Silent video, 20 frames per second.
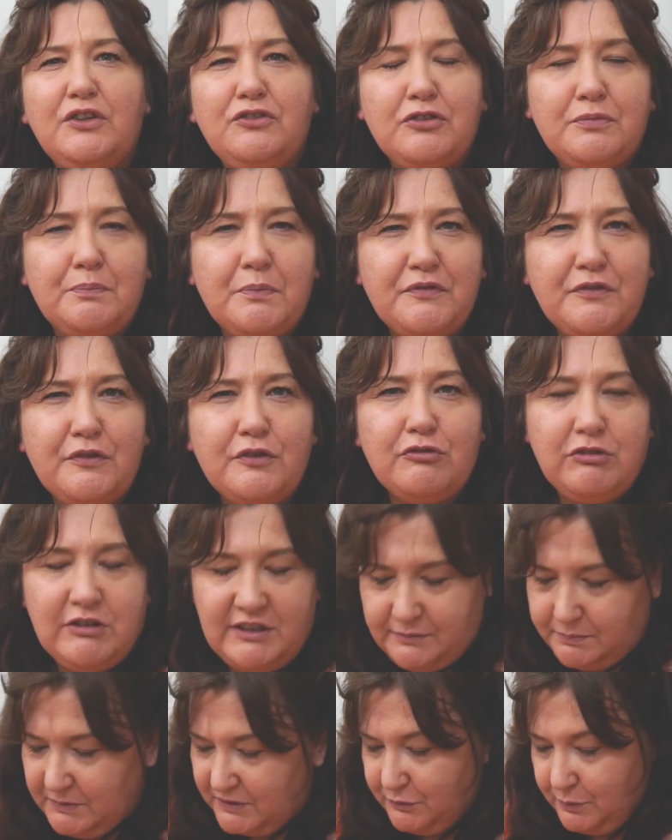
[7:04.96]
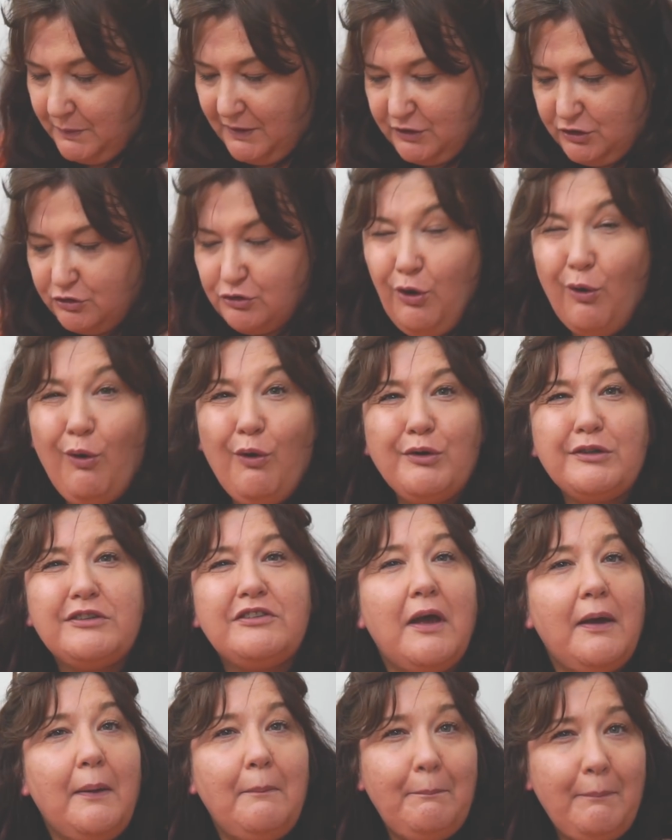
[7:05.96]
just before Christmas where I
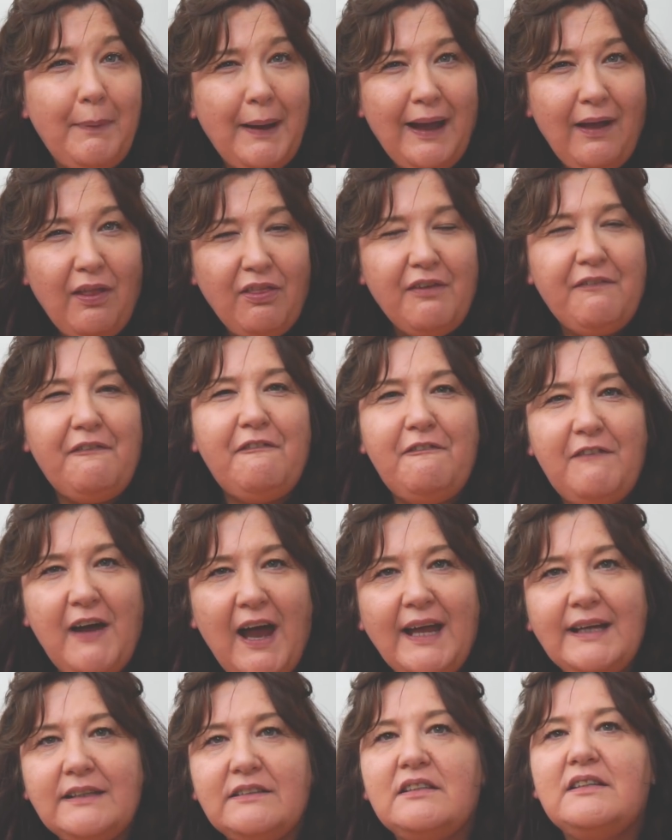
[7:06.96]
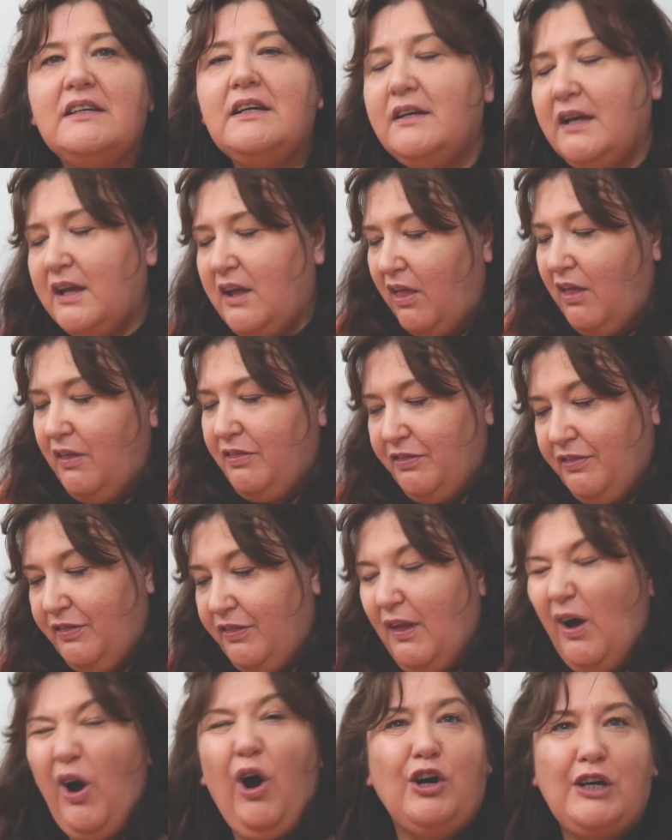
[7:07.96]
talked about the fact
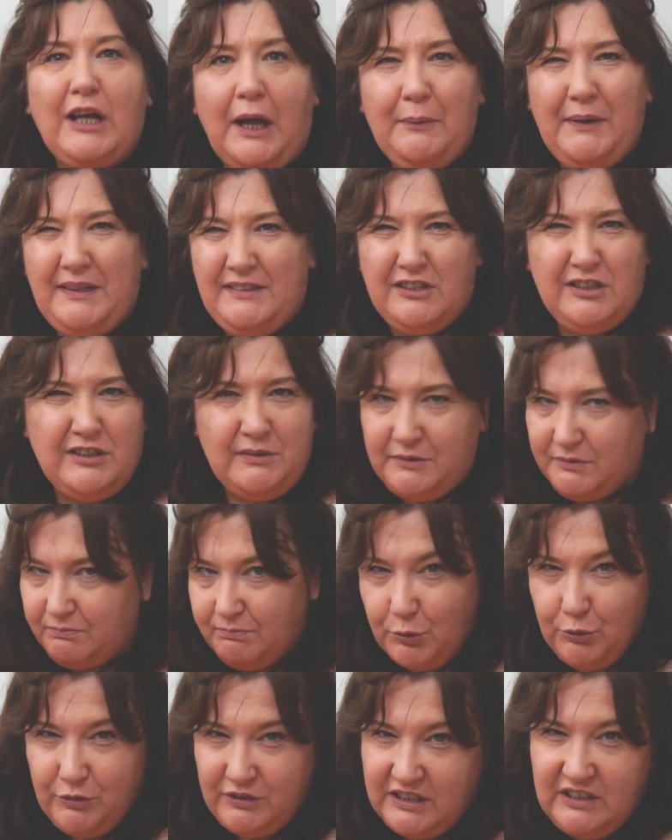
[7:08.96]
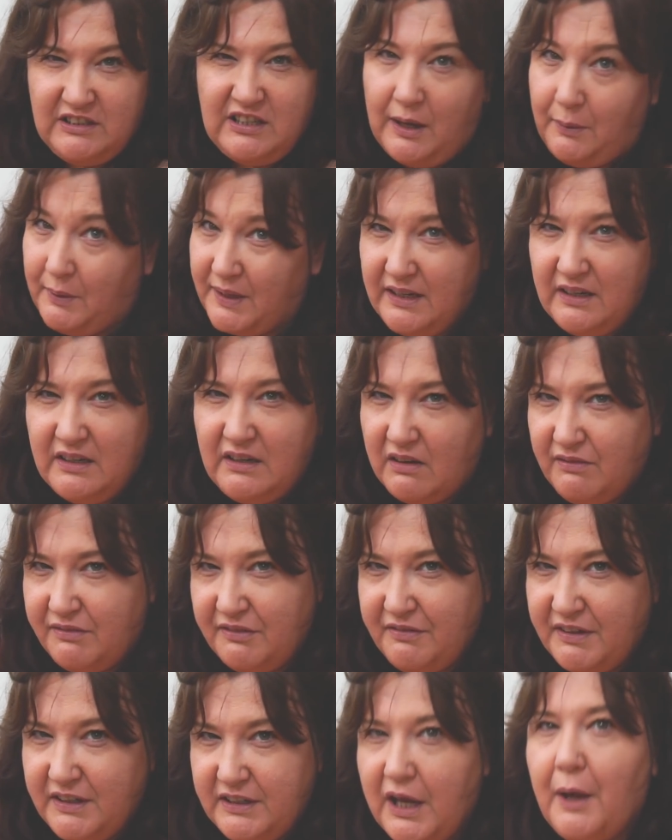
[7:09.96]
I'll go into more detail in
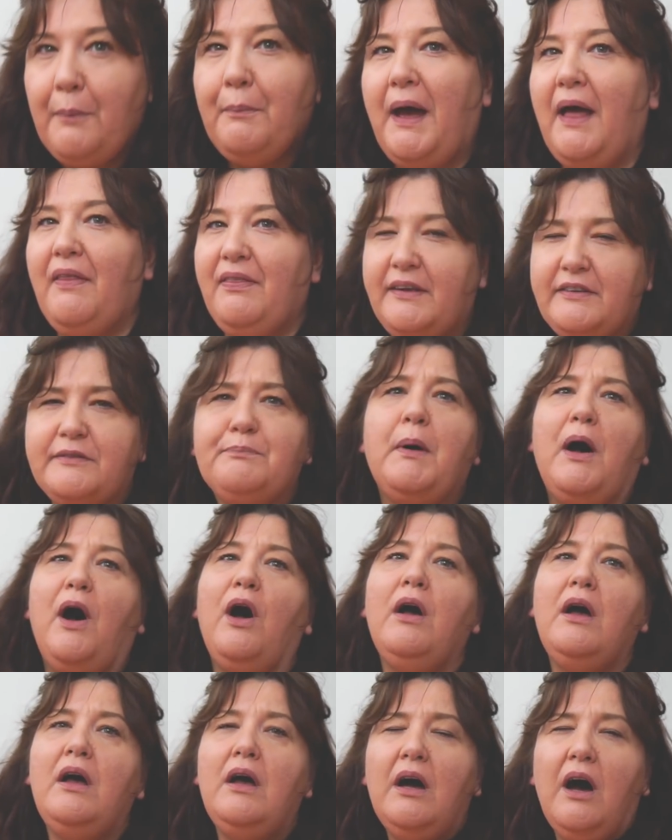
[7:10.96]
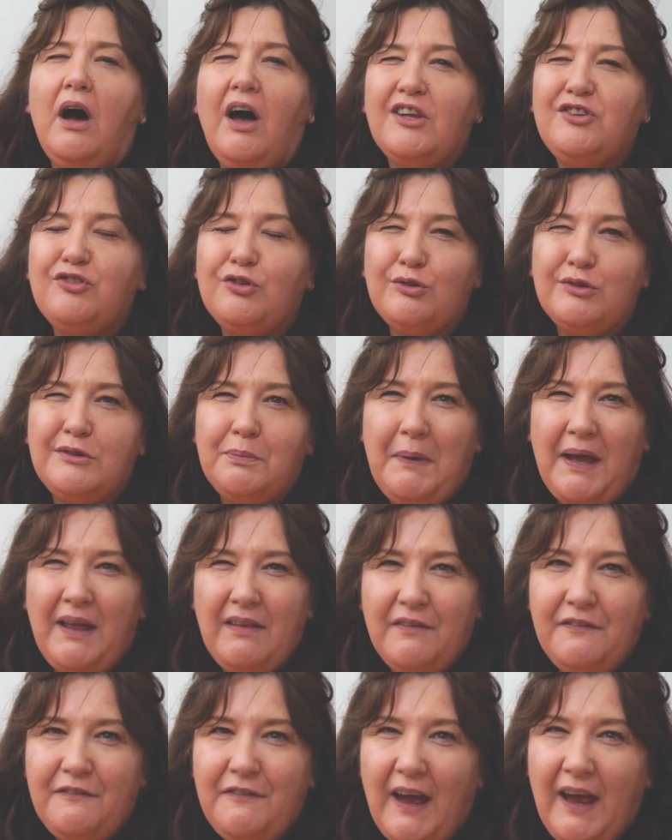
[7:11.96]
another video about this, but I talked about
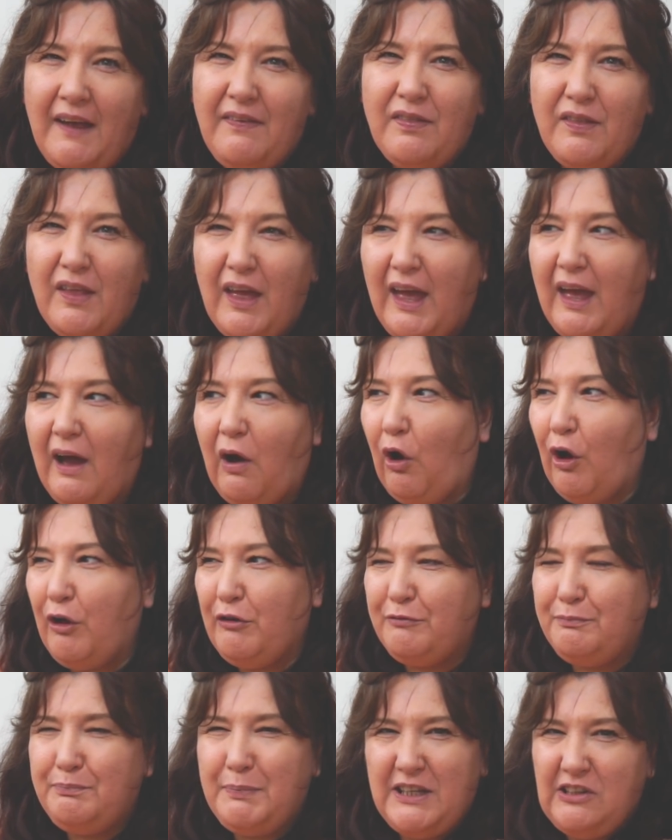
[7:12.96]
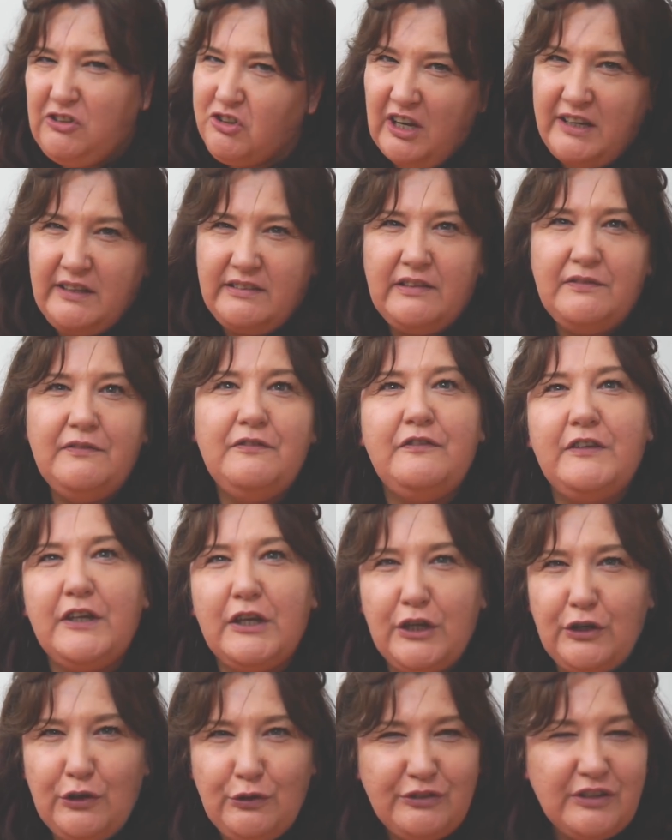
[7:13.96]
the fact that I've been chasing
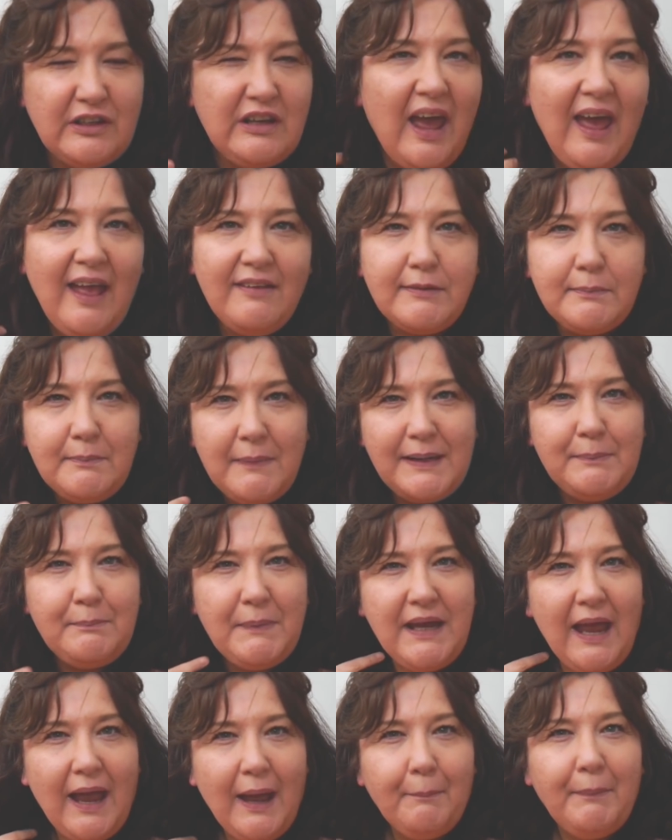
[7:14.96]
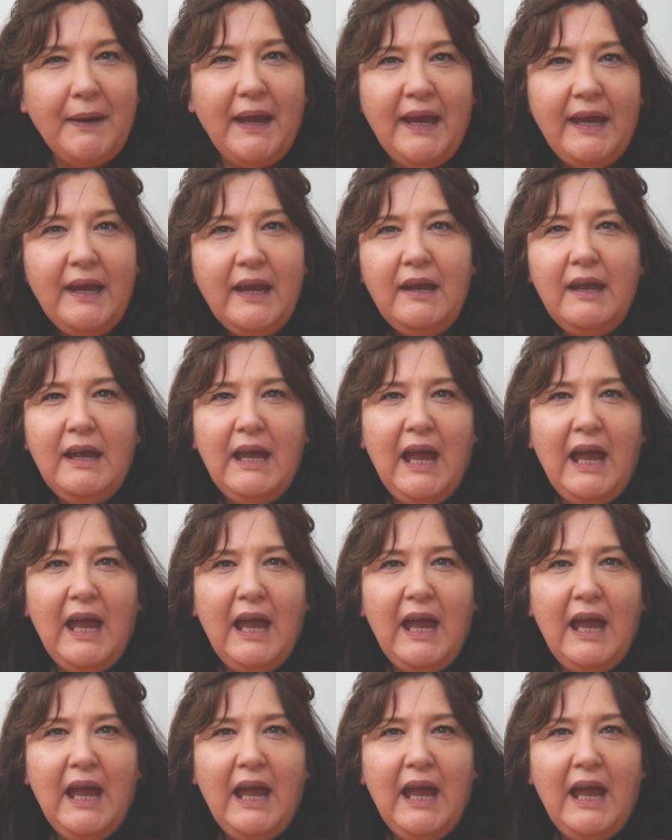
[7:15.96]
views and it hasn't made me happy.